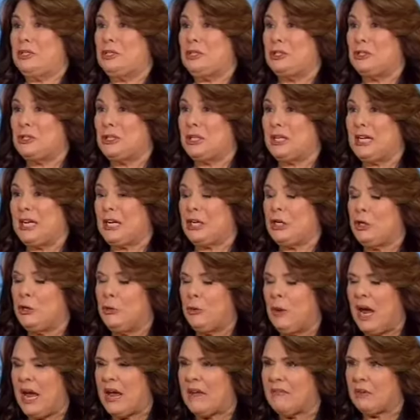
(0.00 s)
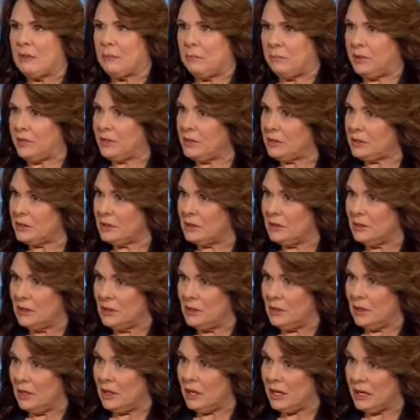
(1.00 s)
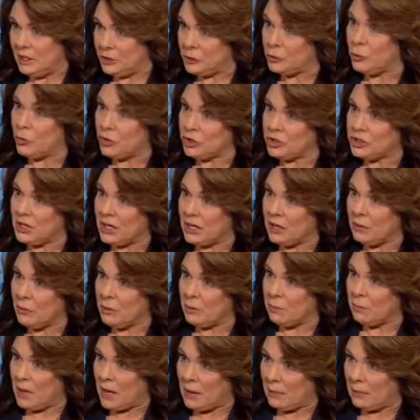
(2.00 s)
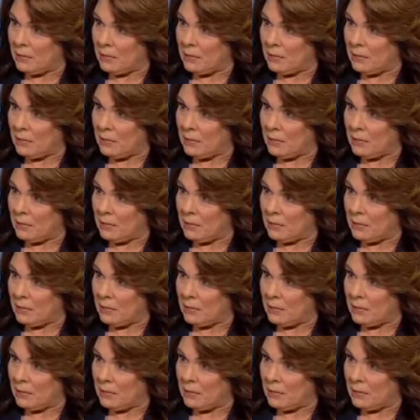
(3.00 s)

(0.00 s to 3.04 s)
race just to get. You haven't picked. Uh, endorsed anyone